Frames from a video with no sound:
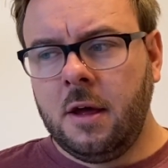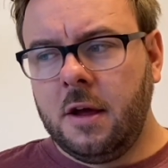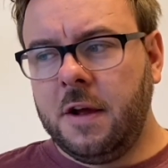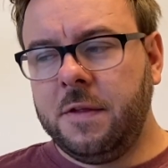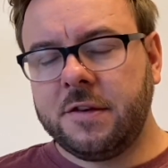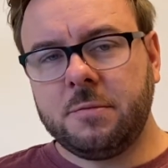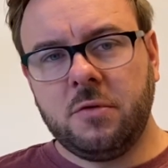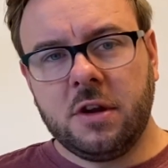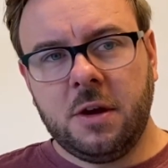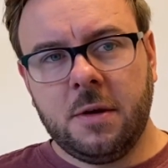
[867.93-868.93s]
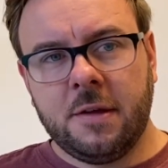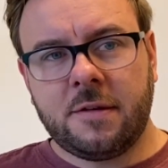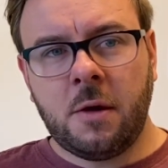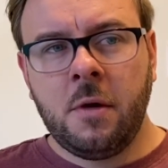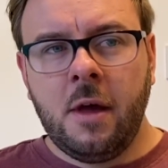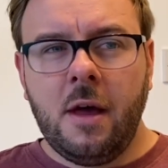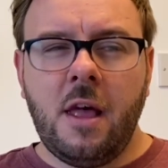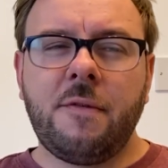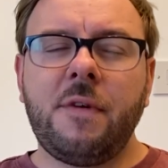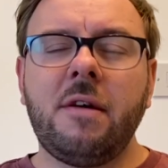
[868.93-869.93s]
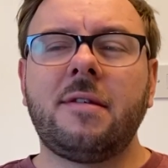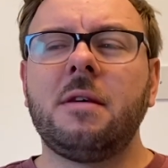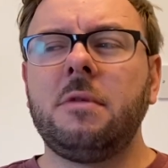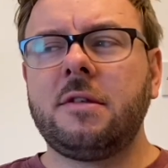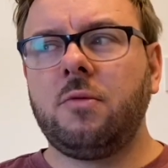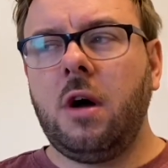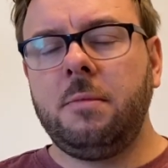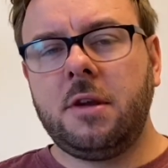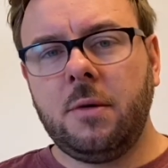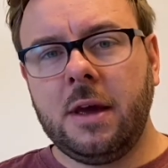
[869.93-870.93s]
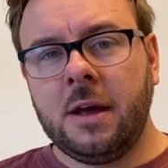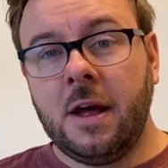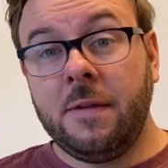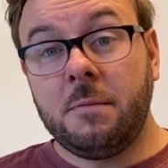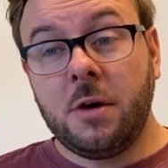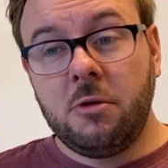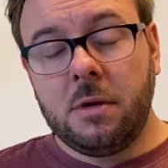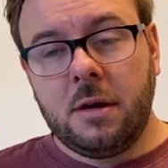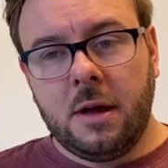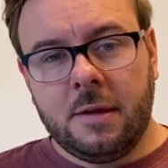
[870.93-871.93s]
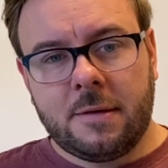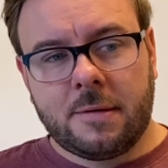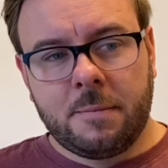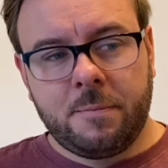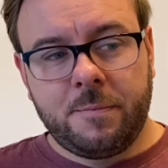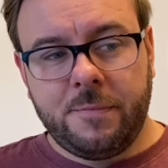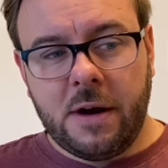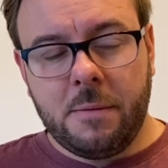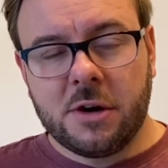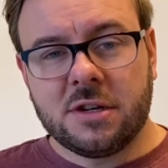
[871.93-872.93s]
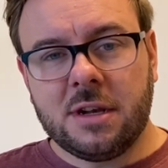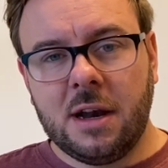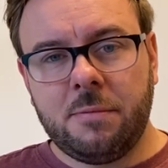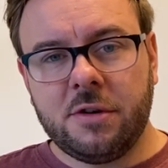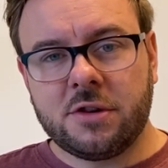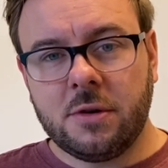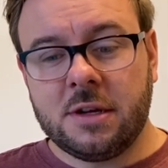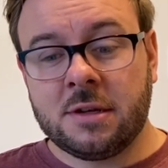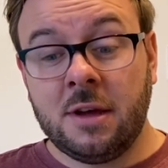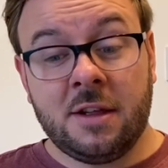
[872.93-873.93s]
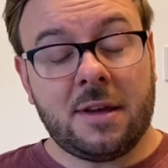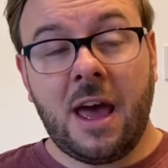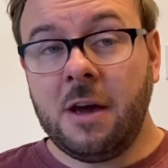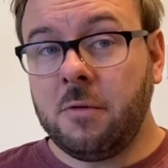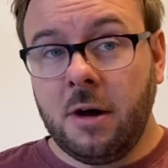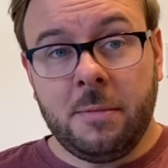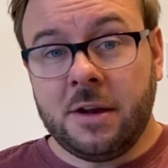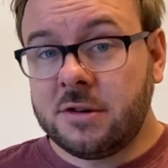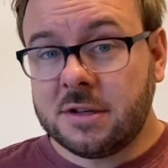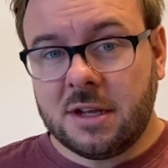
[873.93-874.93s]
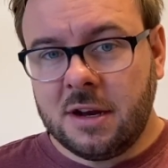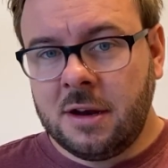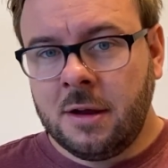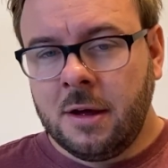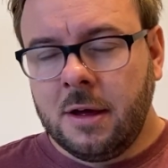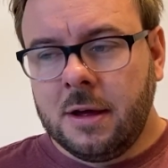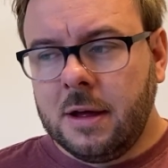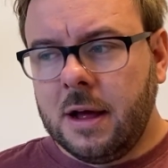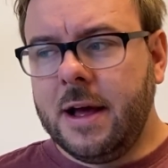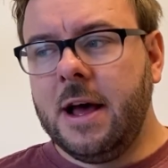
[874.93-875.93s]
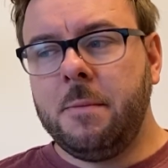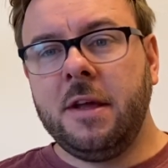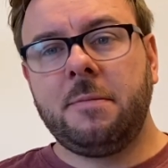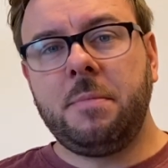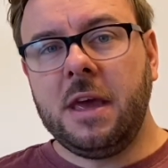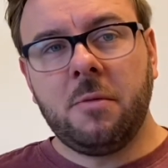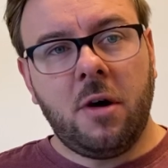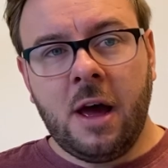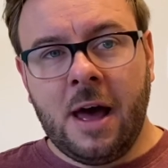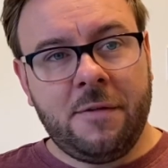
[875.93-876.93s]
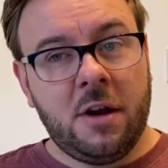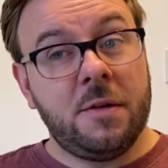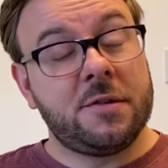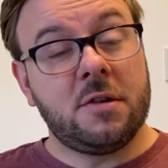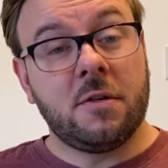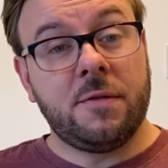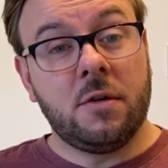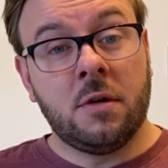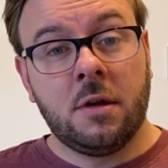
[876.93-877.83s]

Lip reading: in the smaller units. So it's very similar to what I'm doing at the moment. It's very much a deliberate choice. It's A, what I'm interested in. It's B, what I have a load of stock for,